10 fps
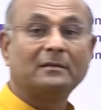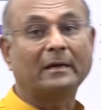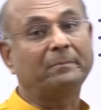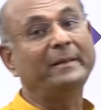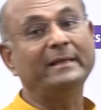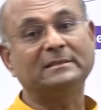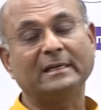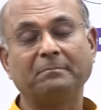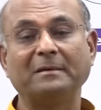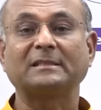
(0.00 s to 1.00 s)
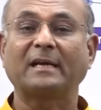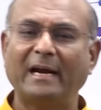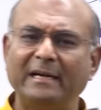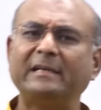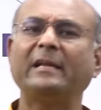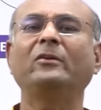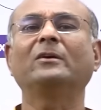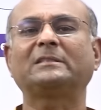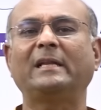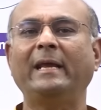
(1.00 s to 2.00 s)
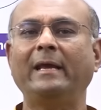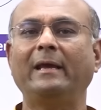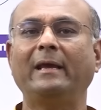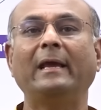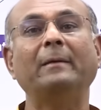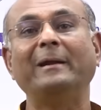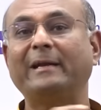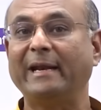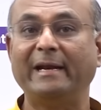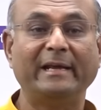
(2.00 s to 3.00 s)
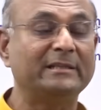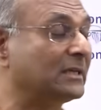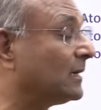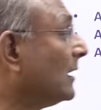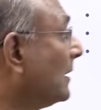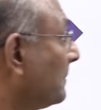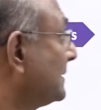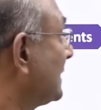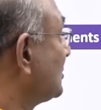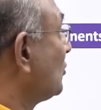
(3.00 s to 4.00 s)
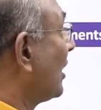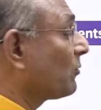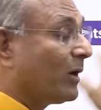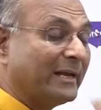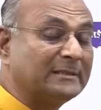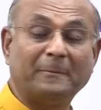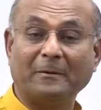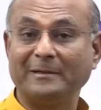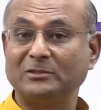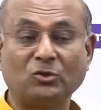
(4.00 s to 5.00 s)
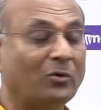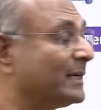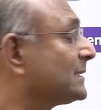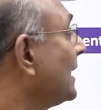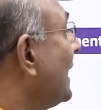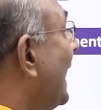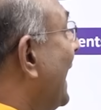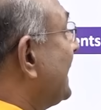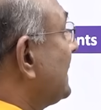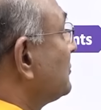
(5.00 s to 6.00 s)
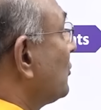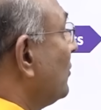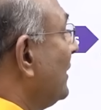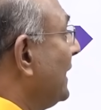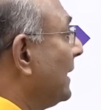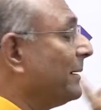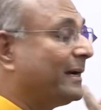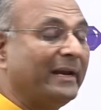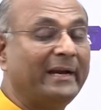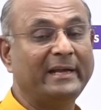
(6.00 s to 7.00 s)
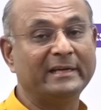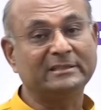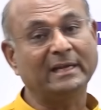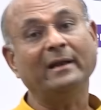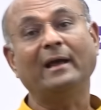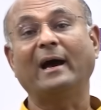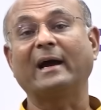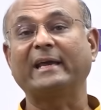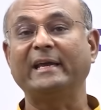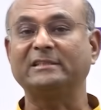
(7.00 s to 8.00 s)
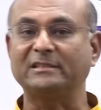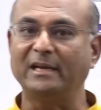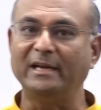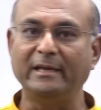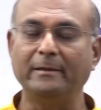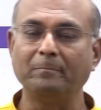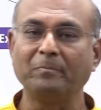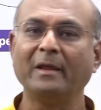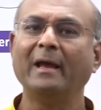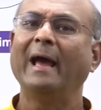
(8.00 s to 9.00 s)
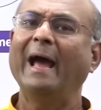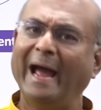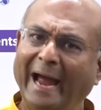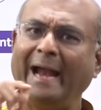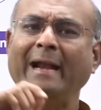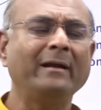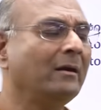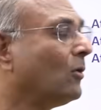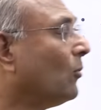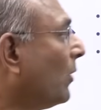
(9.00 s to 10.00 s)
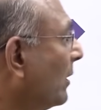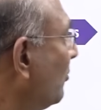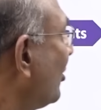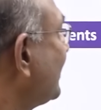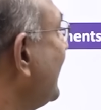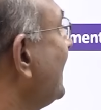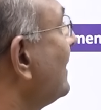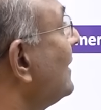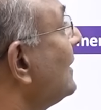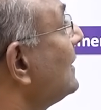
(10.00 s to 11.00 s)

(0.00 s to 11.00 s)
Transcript: that means it must continuously emit radiation. But that is not what experiments show us. Atoms only emit radiation occasionally. And one more thing,